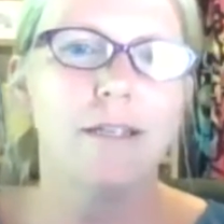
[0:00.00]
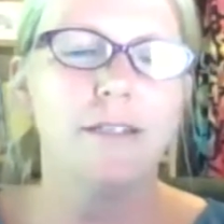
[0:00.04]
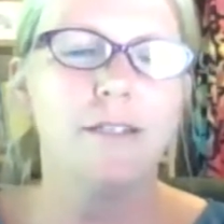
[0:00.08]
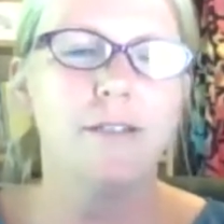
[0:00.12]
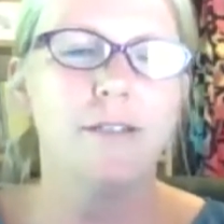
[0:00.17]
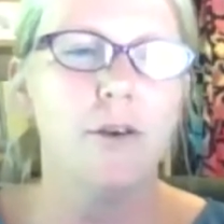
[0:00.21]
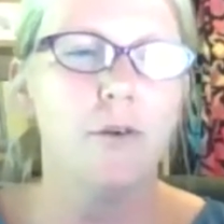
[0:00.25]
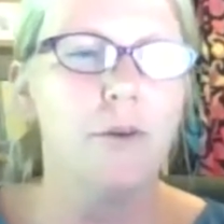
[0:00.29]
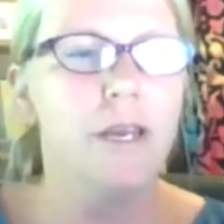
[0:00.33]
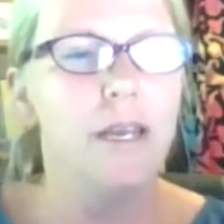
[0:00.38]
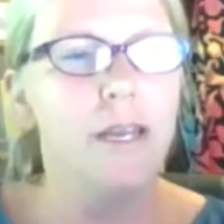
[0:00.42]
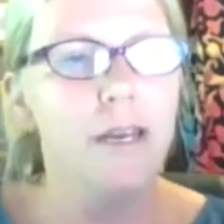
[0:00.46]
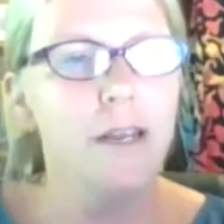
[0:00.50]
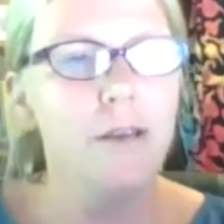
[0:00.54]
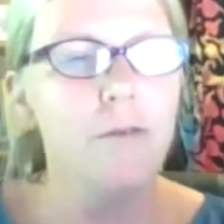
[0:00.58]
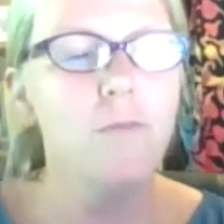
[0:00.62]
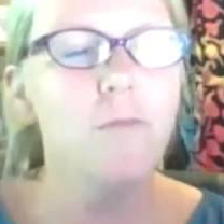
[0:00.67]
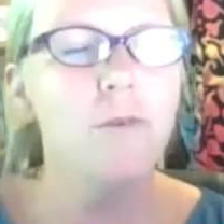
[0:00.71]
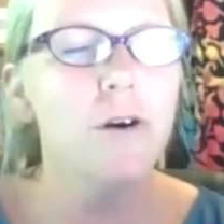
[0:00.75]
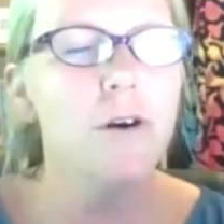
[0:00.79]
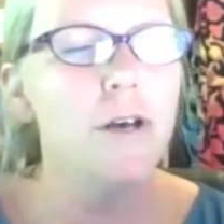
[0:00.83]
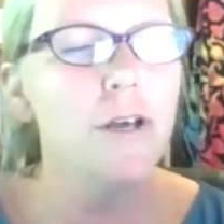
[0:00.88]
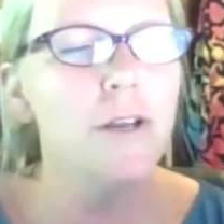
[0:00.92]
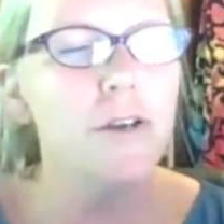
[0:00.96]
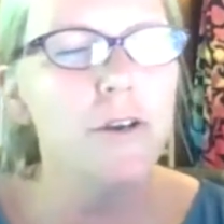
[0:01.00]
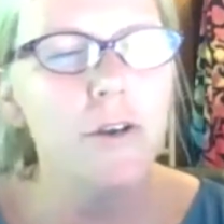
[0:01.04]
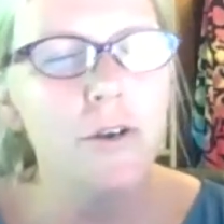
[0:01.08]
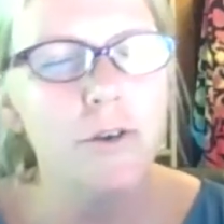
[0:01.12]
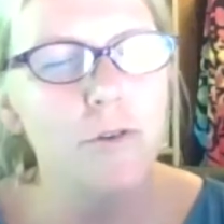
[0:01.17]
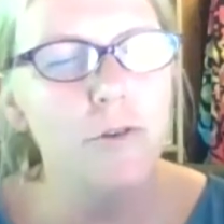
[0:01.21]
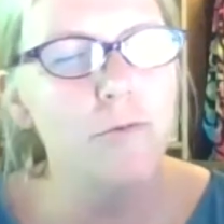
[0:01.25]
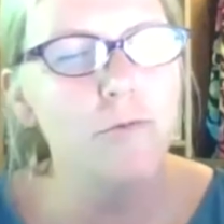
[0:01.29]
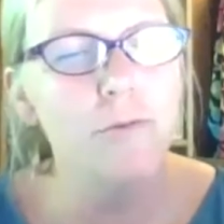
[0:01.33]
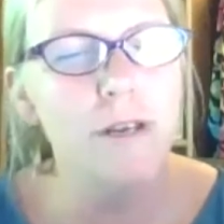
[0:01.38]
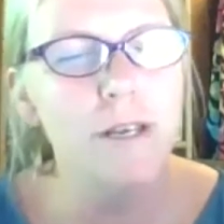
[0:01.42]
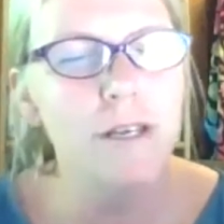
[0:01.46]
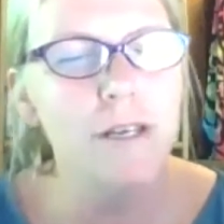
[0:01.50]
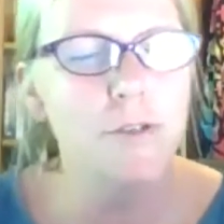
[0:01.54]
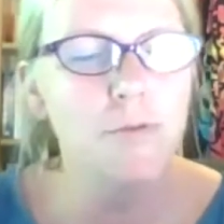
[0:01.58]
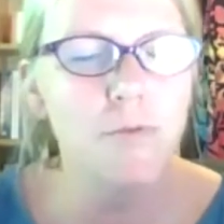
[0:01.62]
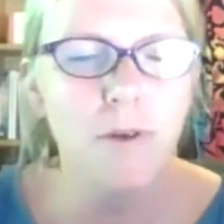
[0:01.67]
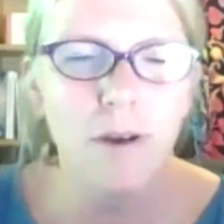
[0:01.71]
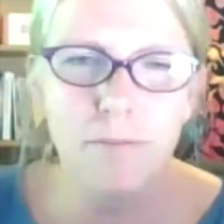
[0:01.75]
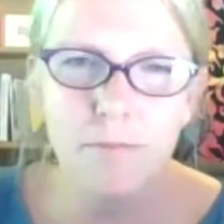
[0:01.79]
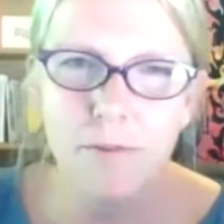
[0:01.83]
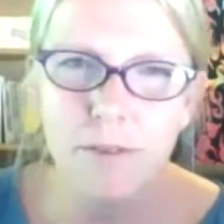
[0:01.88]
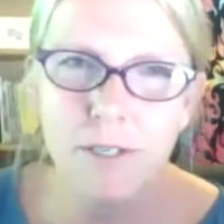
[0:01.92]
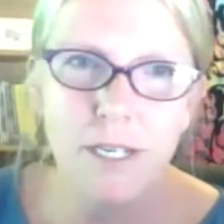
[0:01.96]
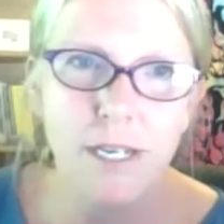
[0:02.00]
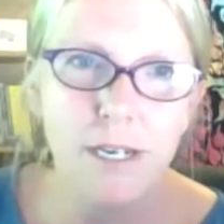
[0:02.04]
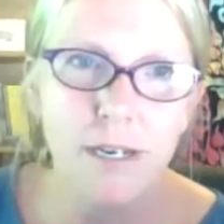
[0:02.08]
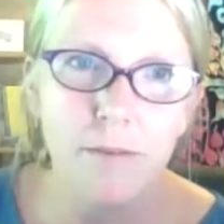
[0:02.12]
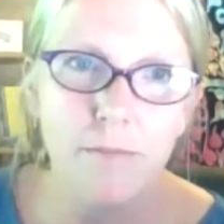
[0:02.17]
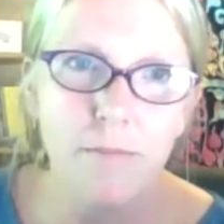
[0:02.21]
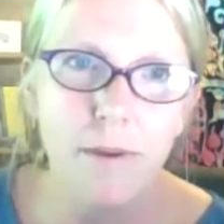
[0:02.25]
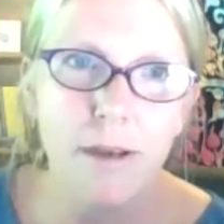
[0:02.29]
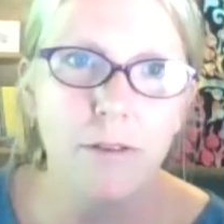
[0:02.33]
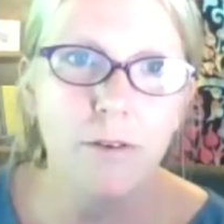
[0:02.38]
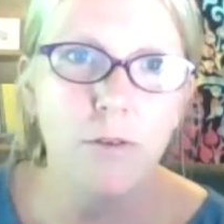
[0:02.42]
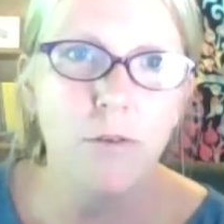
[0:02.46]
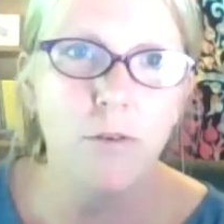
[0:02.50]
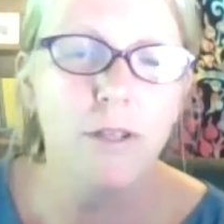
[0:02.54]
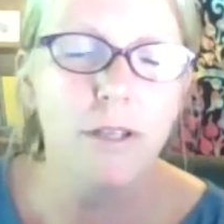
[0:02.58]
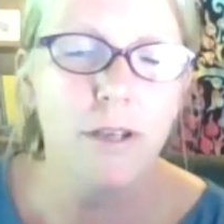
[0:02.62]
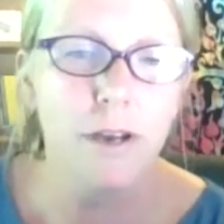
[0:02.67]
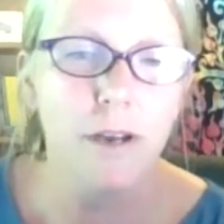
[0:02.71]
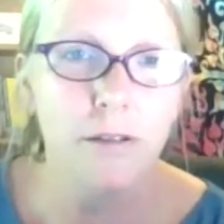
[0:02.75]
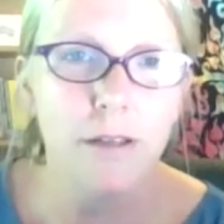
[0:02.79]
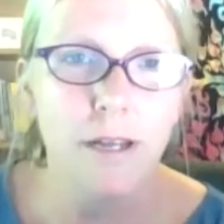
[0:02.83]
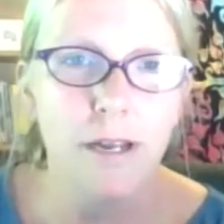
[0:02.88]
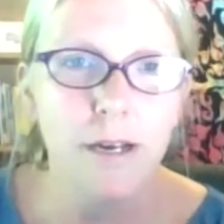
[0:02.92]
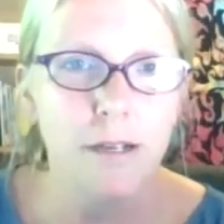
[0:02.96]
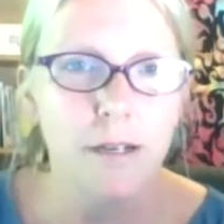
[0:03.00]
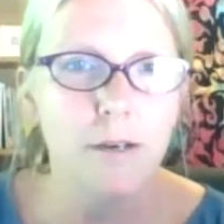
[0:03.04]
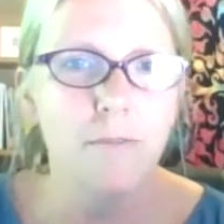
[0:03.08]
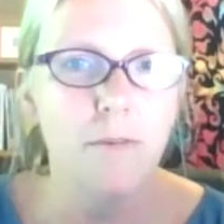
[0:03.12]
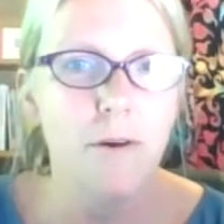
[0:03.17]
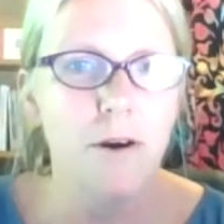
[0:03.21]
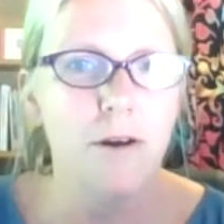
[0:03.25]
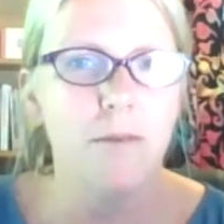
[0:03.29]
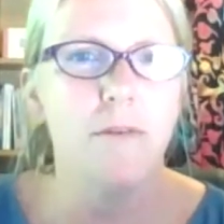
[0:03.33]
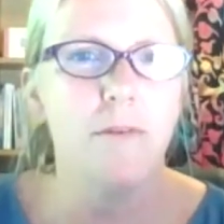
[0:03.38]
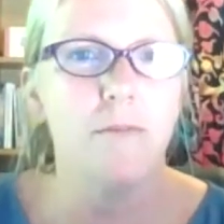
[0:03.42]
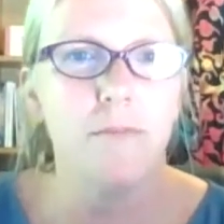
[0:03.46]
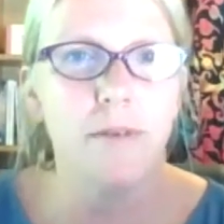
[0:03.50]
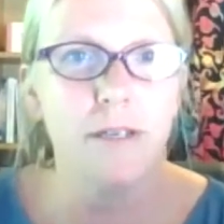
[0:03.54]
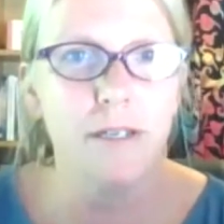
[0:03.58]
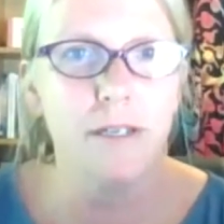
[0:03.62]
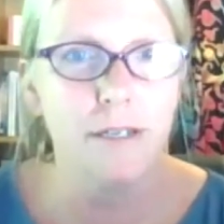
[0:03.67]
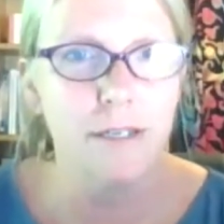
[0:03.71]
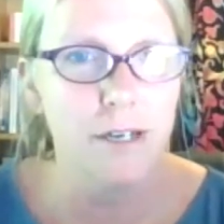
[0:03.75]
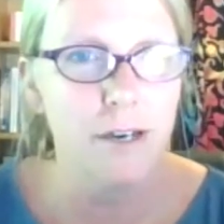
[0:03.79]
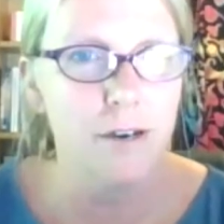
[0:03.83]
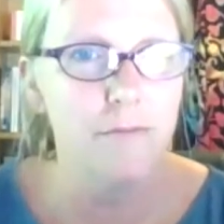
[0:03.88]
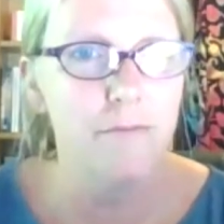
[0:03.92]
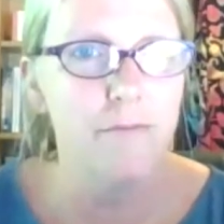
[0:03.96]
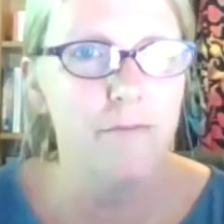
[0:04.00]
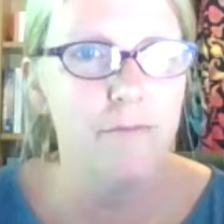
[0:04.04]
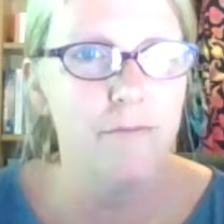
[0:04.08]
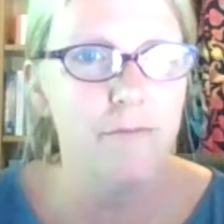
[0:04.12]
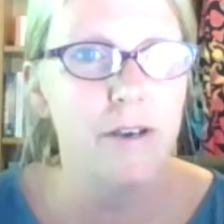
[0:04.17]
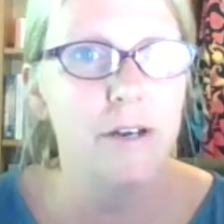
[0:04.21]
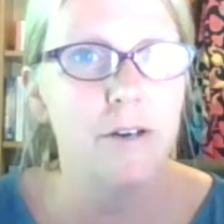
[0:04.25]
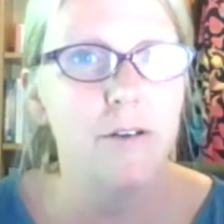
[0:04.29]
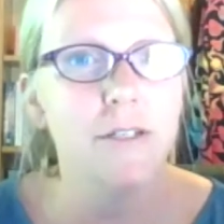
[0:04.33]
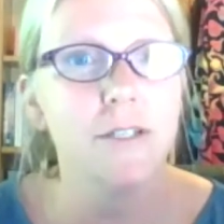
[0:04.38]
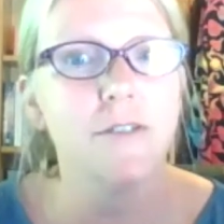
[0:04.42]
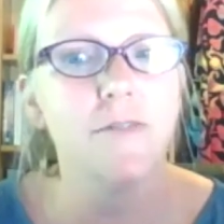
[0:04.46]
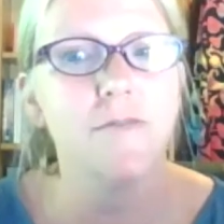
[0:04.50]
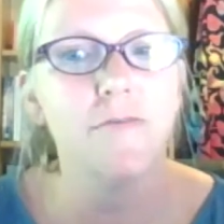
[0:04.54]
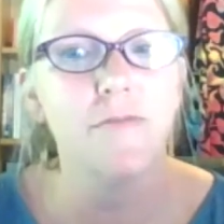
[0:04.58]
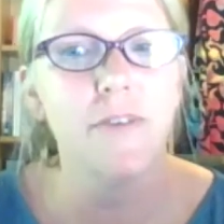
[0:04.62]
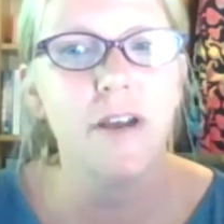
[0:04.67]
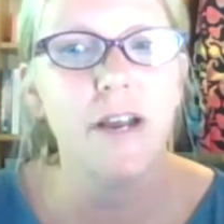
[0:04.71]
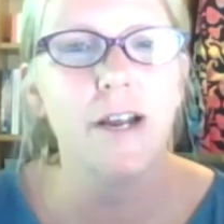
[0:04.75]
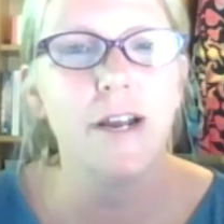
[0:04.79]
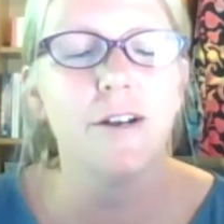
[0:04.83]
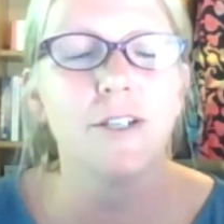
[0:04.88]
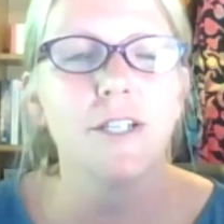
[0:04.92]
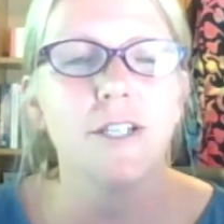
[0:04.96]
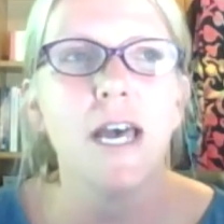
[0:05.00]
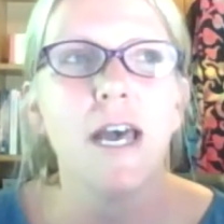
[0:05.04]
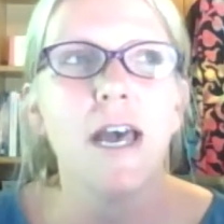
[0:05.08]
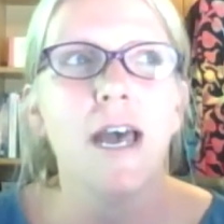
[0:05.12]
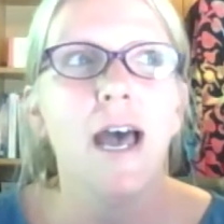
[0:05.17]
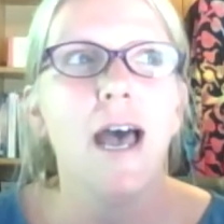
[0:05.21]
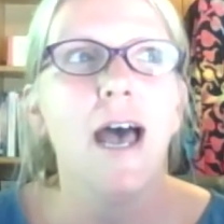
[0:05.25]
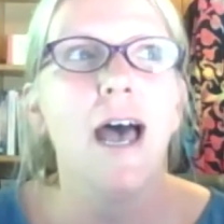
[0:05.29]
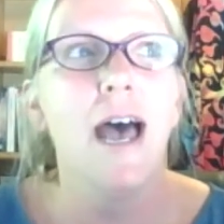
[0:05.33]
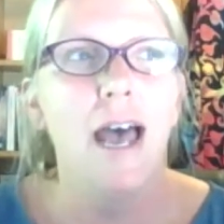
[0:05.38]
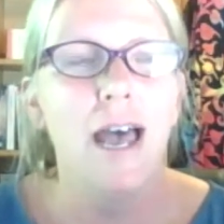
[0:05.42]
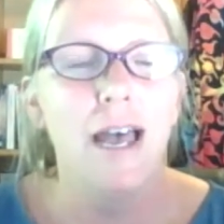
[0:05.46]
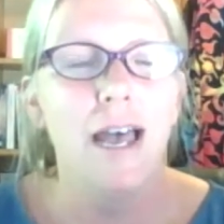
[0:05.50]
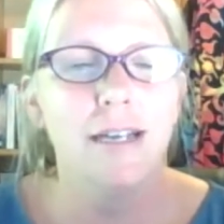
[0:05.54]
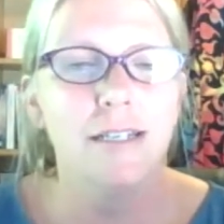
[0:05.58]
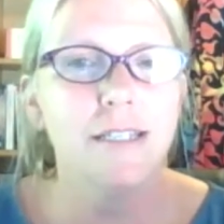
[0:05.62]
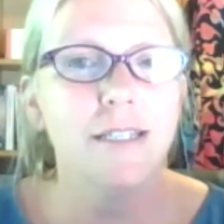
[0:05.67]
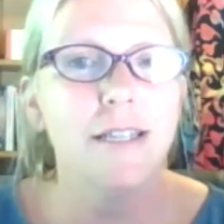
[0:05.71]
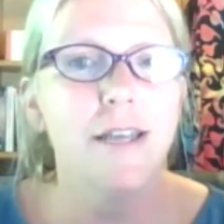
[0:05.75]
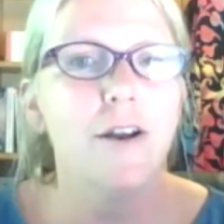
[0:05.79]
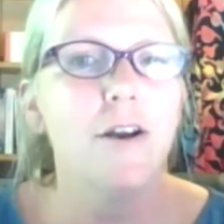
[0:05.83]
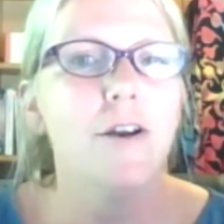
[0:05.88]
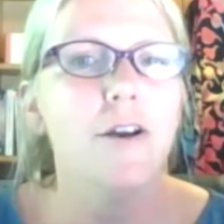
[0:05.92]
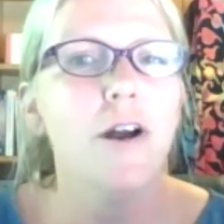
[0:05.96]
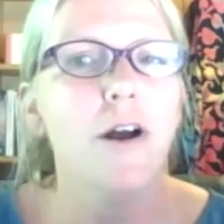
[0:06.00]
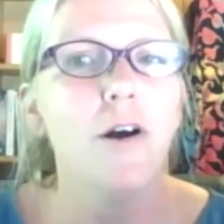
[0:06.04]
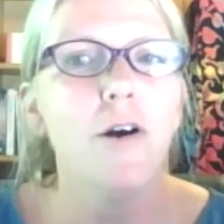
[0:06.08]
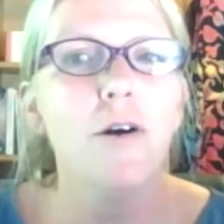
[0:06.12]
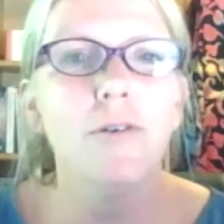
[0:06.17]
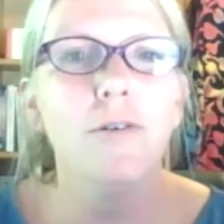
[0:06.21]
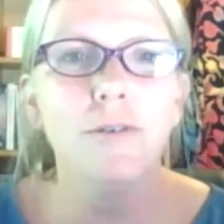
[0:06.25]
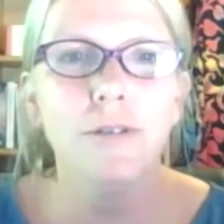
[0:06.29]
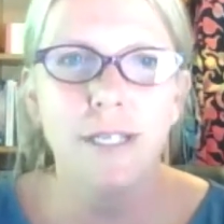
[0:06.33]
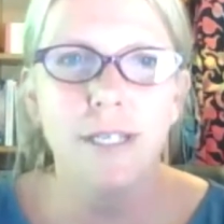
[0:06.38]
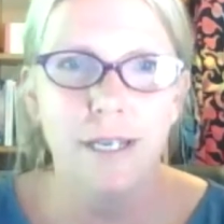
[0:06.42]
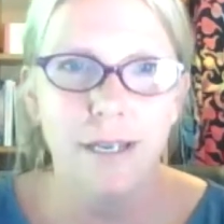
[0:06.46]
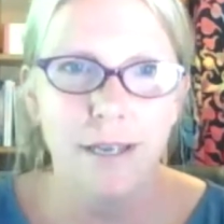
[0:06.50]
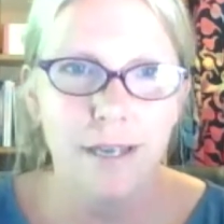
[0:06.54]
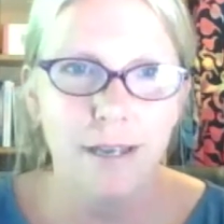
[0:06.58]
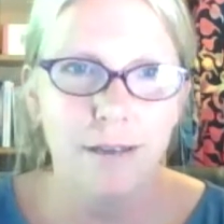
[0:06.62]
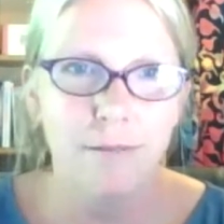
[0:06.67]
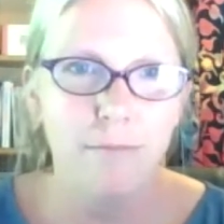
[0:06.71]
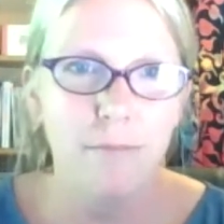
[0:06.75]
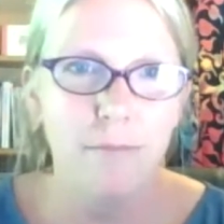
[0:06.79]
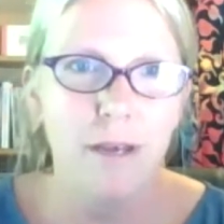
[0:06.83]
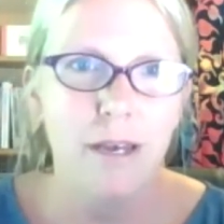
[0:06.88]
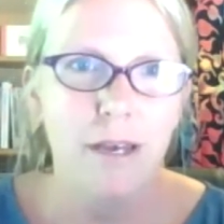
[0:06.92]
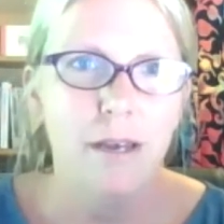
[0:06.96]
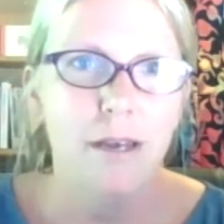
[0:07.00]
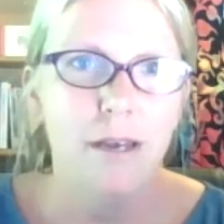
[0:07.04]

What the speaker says: so anyone who is represented by the North Carolina Department of Military and Veterans Affairs has their own team